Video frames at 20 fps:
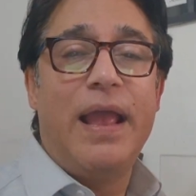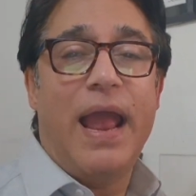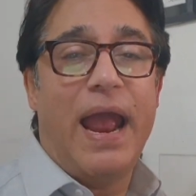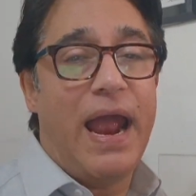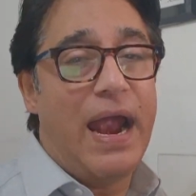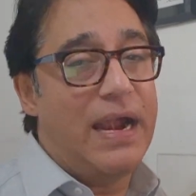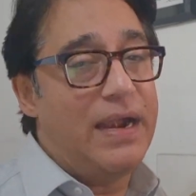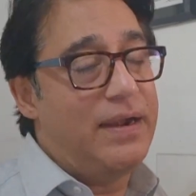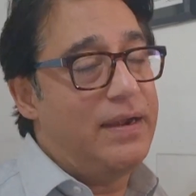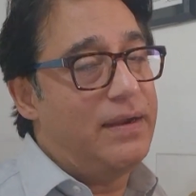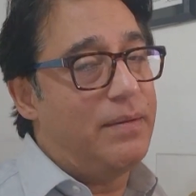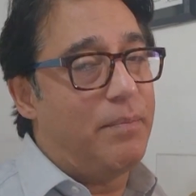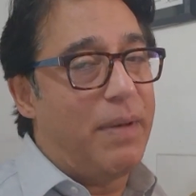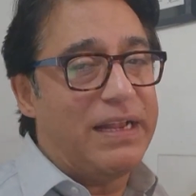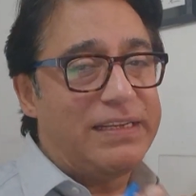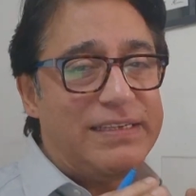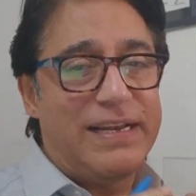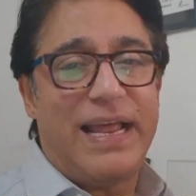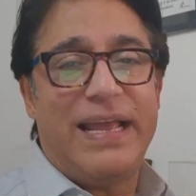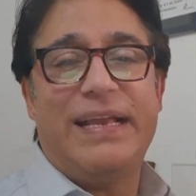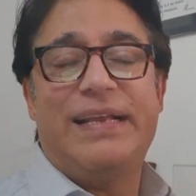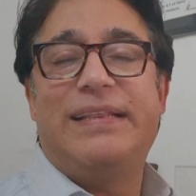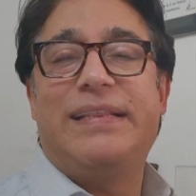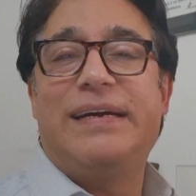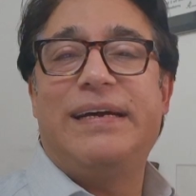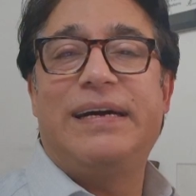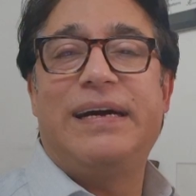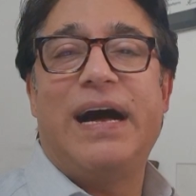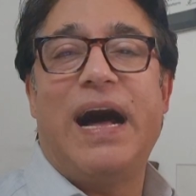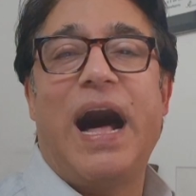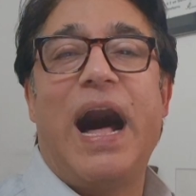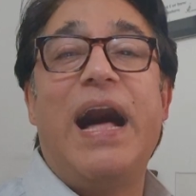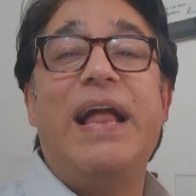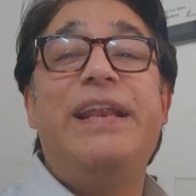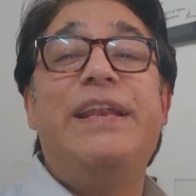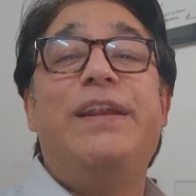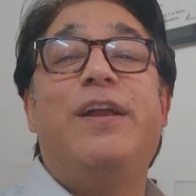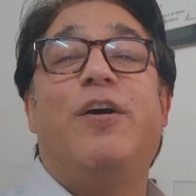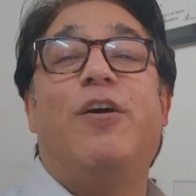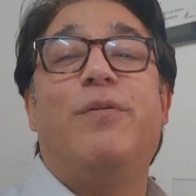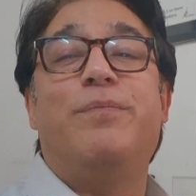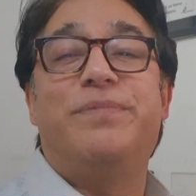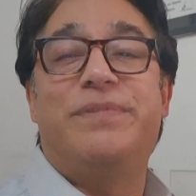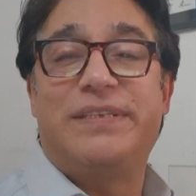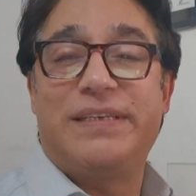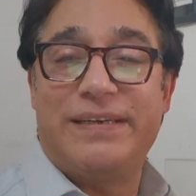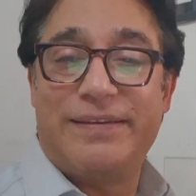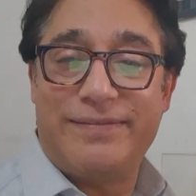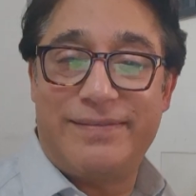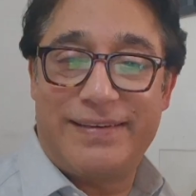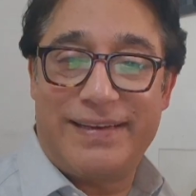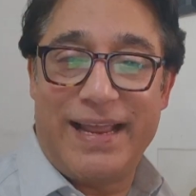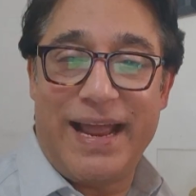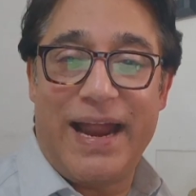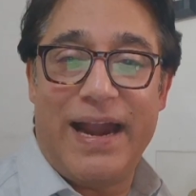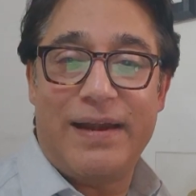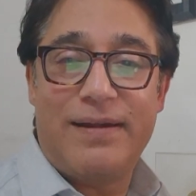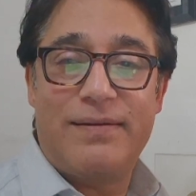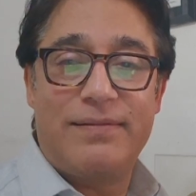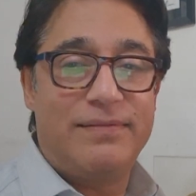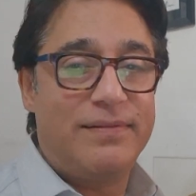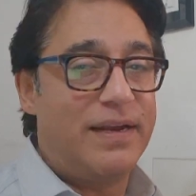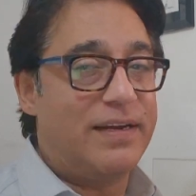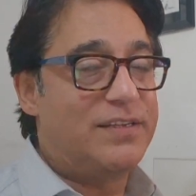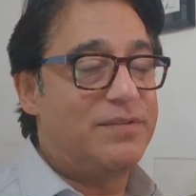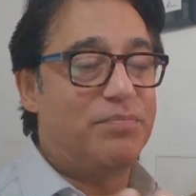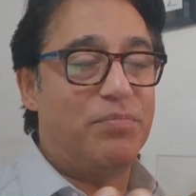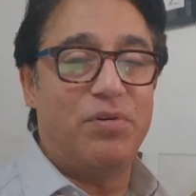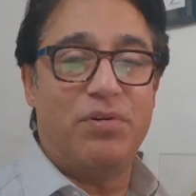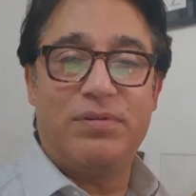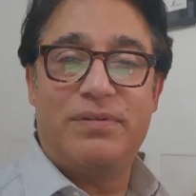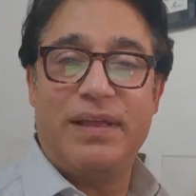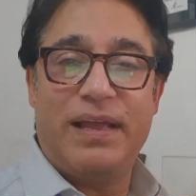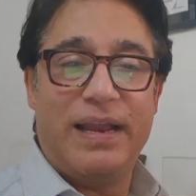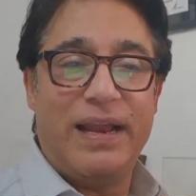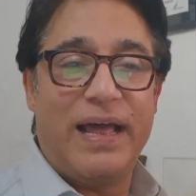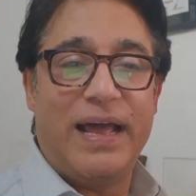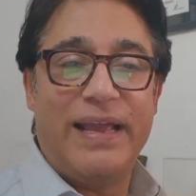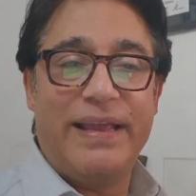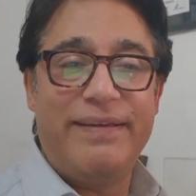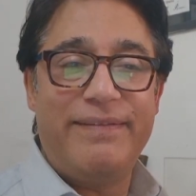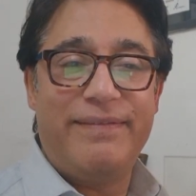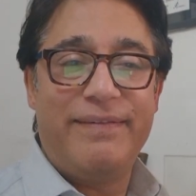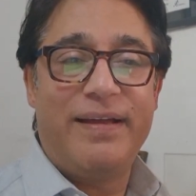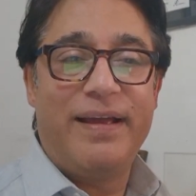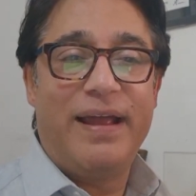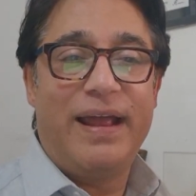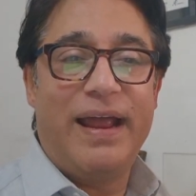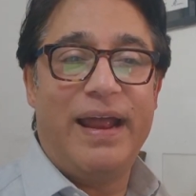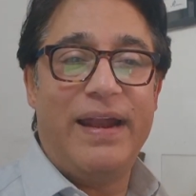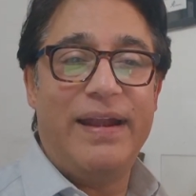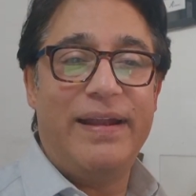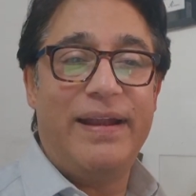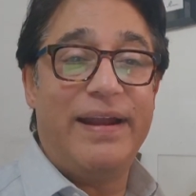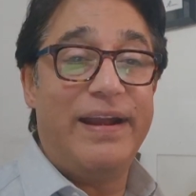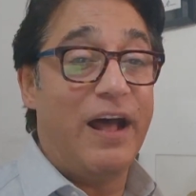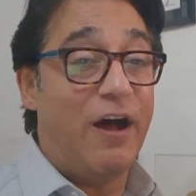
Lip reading: and much like the unobserved cat that's both alive and dead.